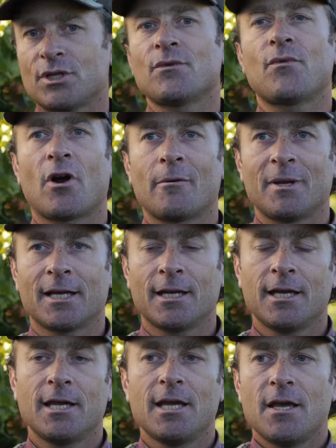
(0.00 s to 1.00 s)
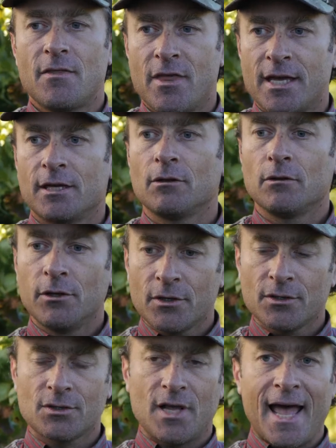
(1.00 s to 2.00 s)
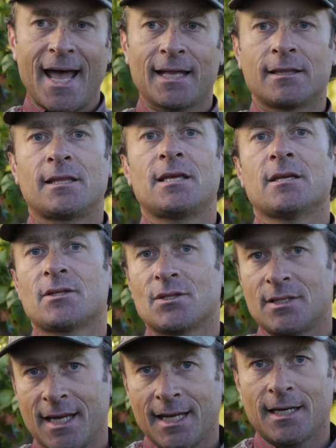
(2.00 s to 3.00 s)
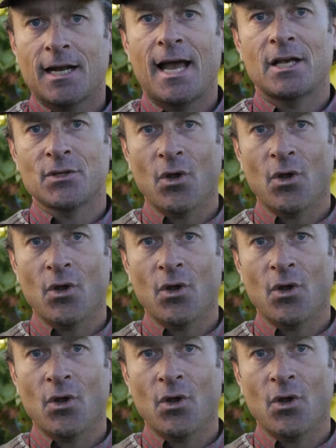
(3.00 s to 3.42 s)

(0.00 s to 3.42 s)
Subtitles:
farming that looks at the estate as a